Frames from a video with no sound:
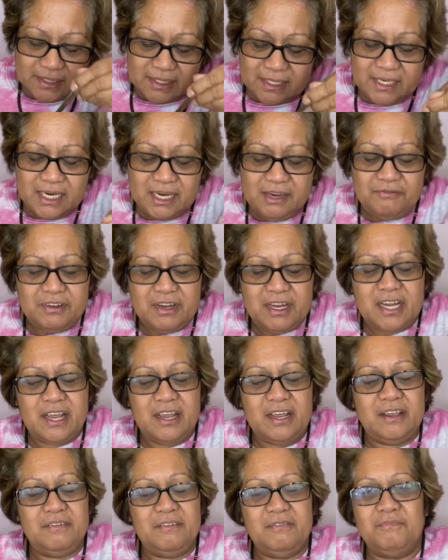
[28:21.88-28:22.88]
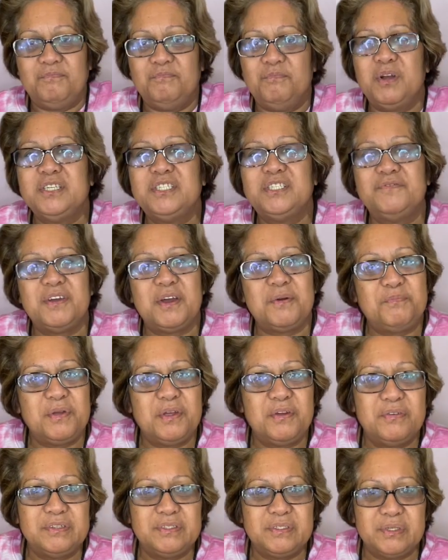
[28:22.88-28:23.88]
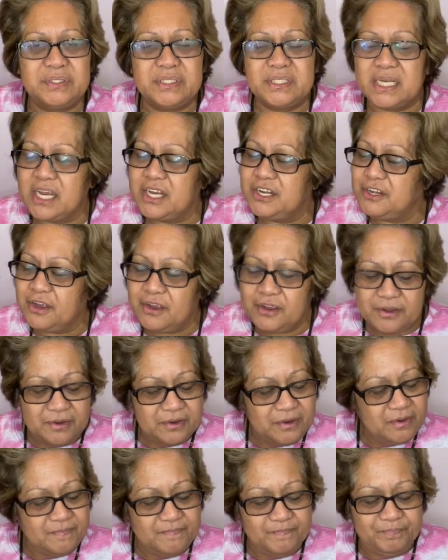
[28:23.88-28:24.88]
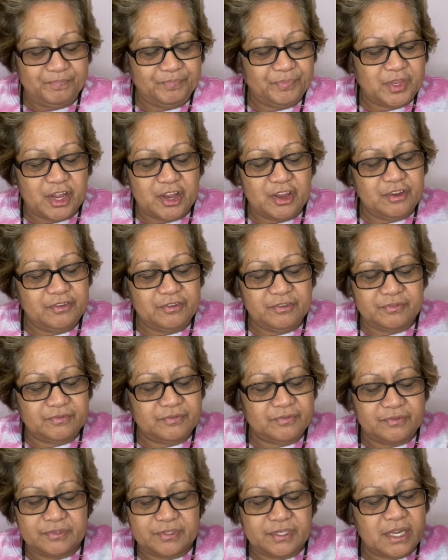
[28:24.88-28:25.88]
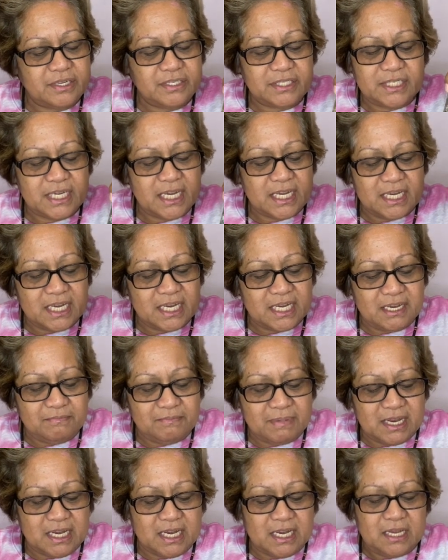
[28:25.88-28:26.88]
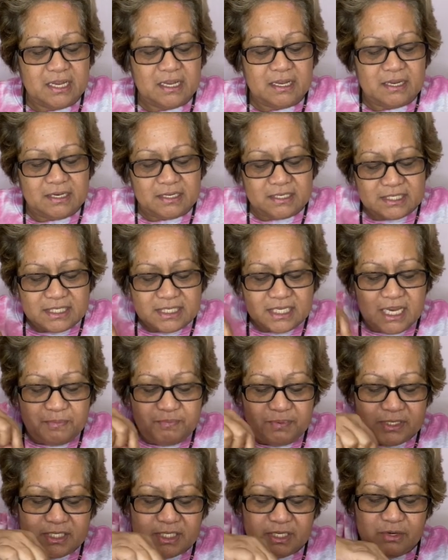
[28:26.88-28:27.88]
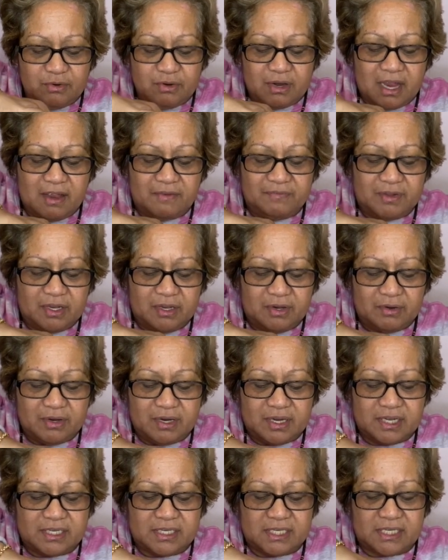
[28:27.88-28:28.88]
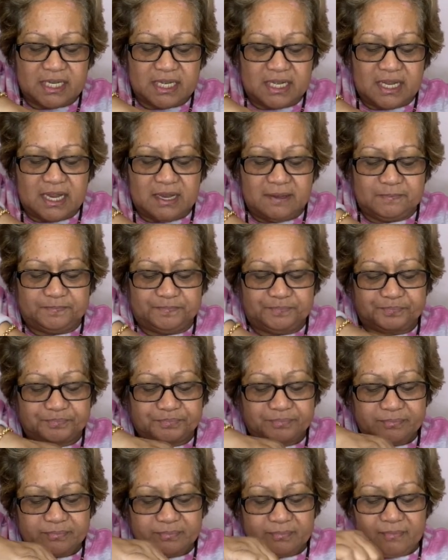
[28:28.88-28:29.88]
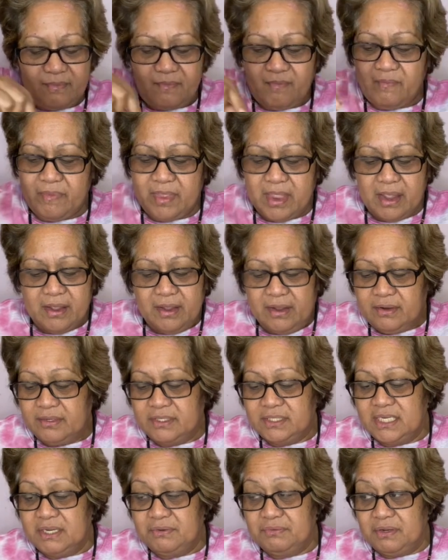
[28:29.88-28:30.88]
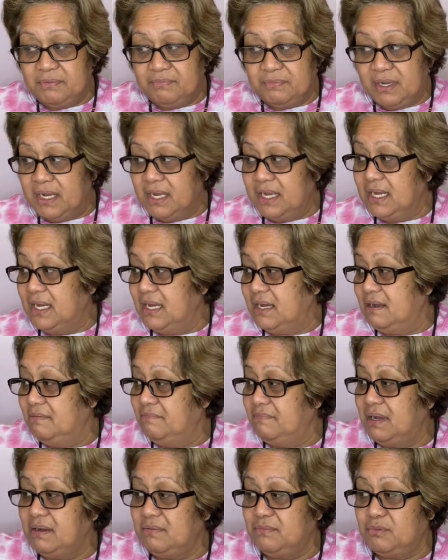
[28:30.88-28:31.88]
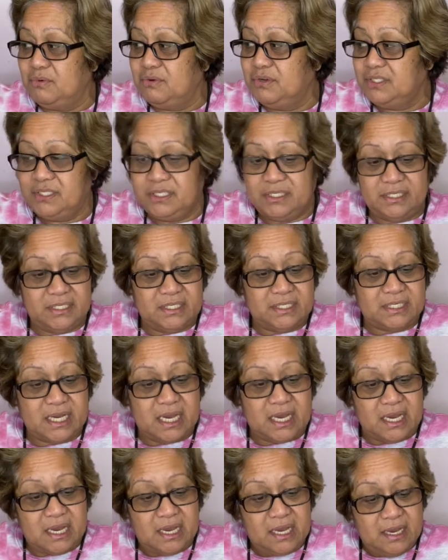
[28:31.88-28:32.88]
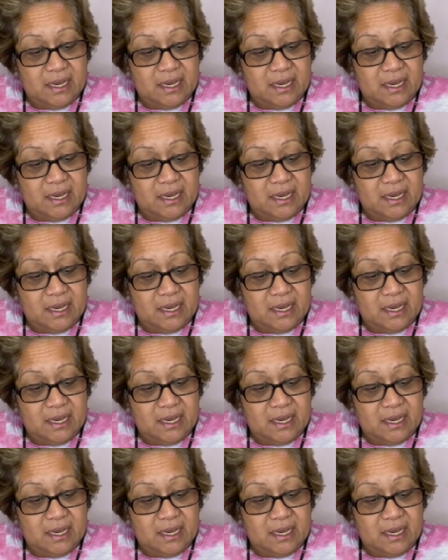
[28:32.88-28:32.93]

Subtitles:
Even though most of our parents will say, no, don't send any money. Keep it to look after your kids and that. Because that's what my mum always used to say.